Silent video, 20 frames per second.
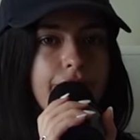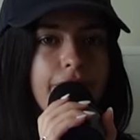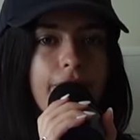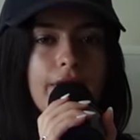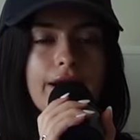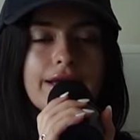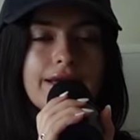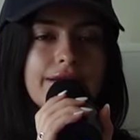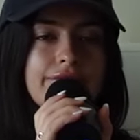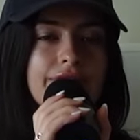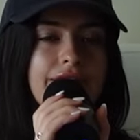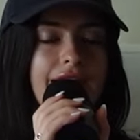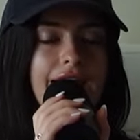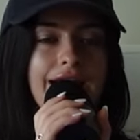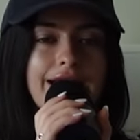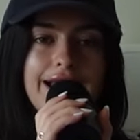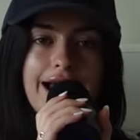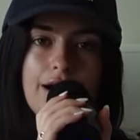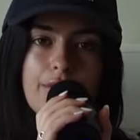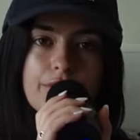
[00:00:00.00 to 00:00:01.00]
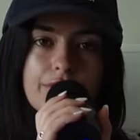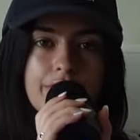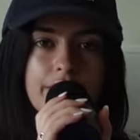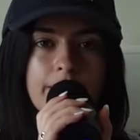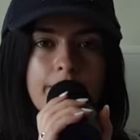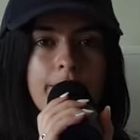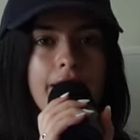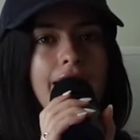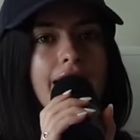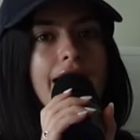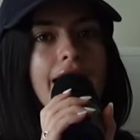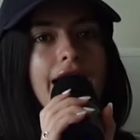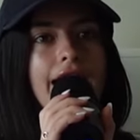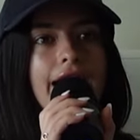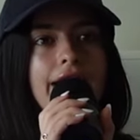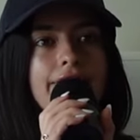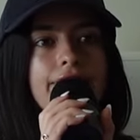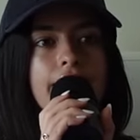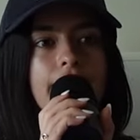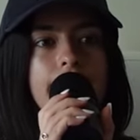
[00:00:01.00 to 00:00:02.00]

before I even hang out with him. And